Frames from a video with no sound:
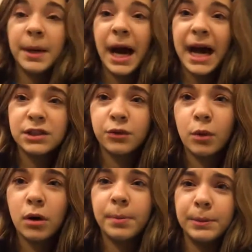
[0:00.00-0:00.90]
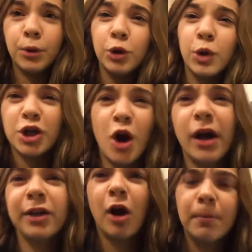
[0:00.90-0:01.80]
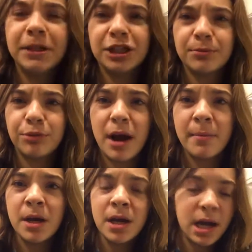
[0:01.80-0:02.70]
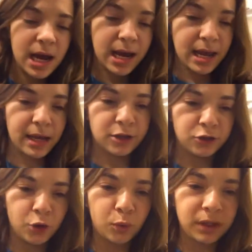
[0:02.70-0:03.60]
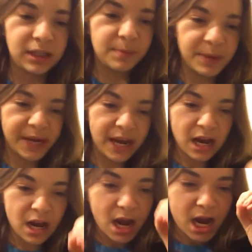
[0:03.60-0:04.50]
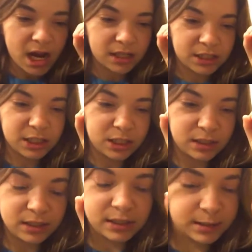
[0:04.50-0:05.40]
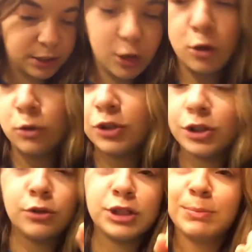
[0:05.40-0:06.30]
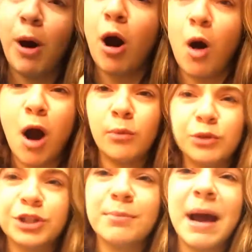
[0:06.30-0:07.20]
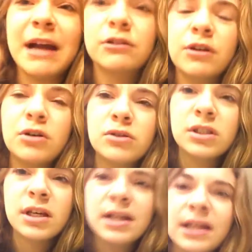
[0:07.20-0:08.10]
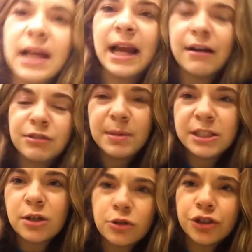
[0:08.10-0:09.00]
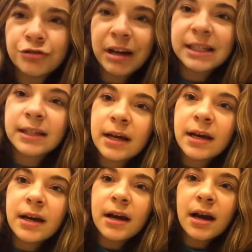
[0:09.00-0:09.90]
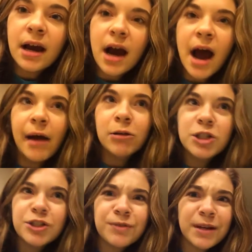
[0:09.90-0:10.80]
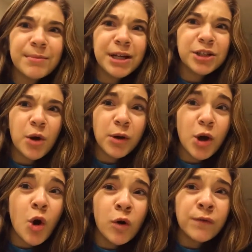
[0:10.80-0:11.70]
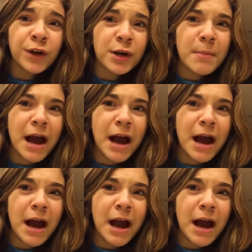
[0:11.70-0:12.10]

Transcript: Now, as for people who are not in competition prep and don't need to be so spot on with their macros and have to be so strict, I would just recommend going over your